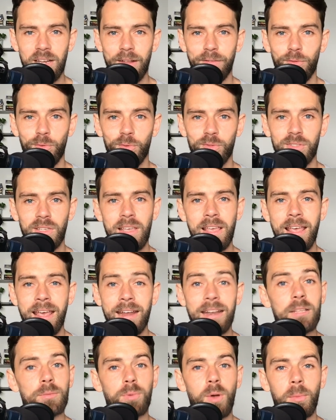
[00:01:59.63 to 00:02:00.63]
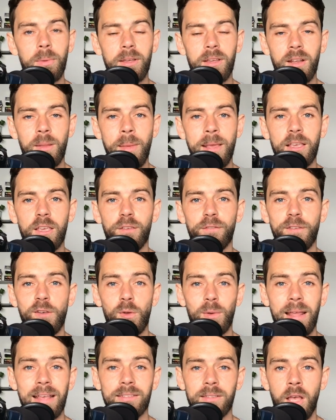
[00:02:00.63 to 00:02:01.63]
levels, and it's probably going to make you
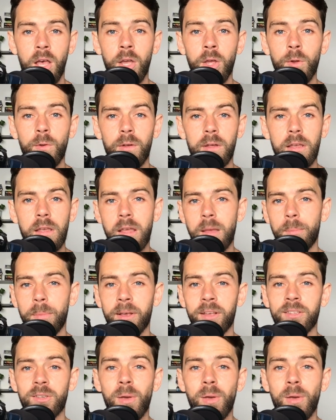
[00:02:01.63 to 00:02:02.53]
feel less hungry because